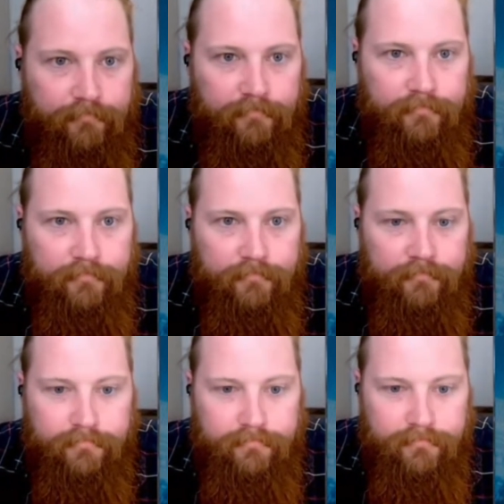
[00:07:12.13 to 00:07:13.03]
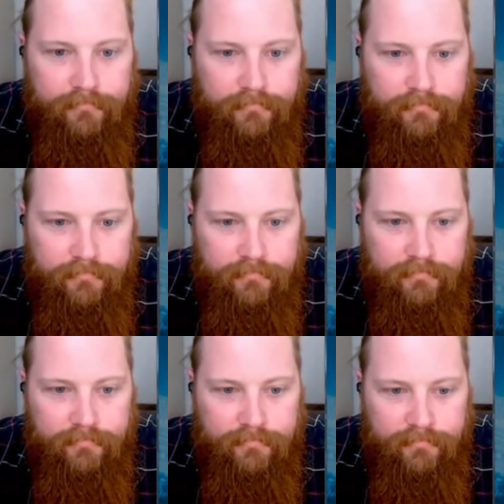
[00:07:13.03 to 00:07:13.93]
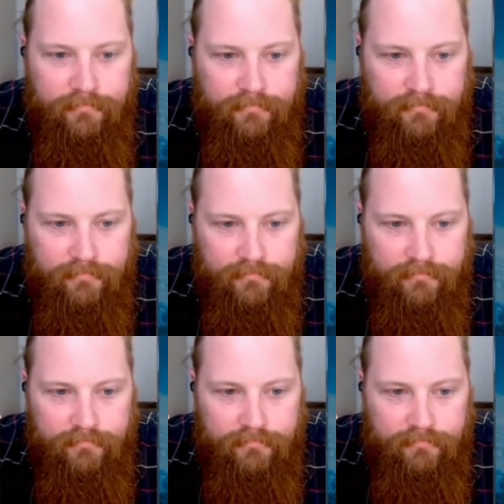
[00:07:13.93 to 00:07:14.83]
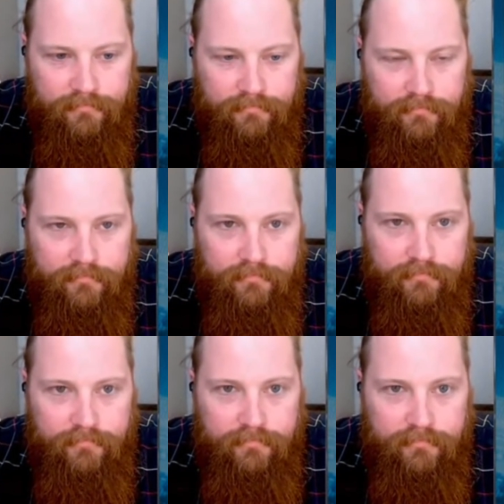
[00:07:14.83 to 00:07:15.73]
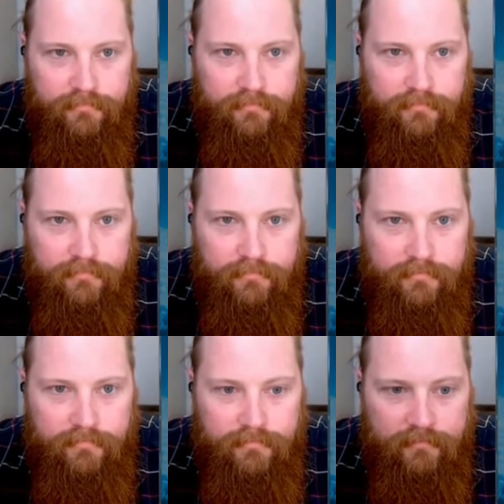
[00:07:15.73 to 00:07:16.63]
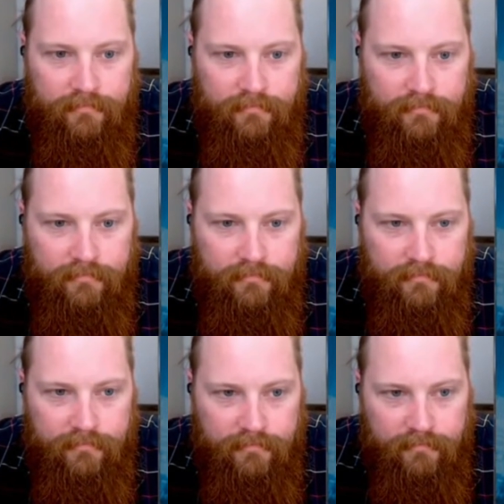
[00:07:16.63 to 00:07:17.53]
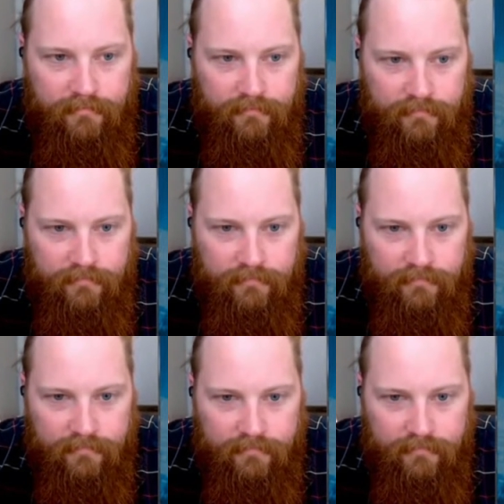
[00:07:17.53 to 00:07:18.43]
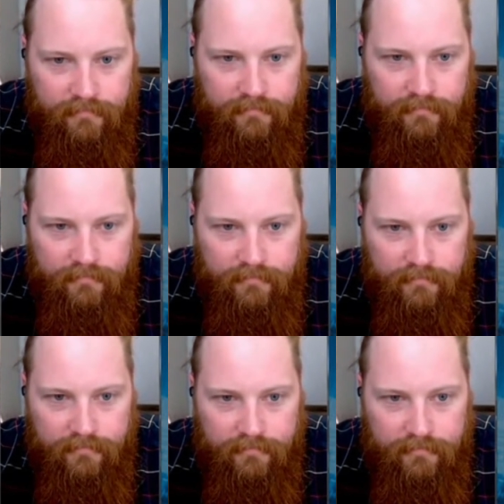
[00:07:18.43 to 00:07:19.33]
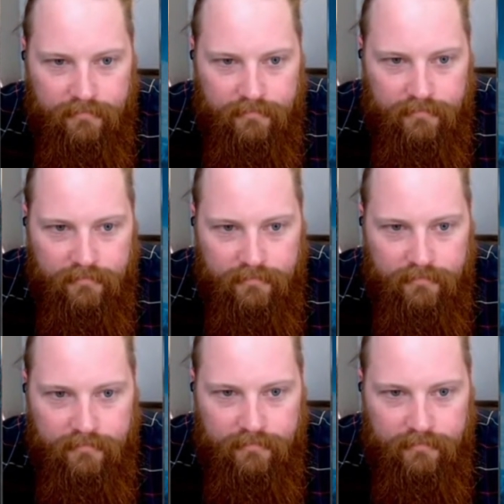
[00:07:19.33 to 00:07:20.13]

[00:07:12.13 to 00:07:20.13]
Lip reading: This person isn't speaking.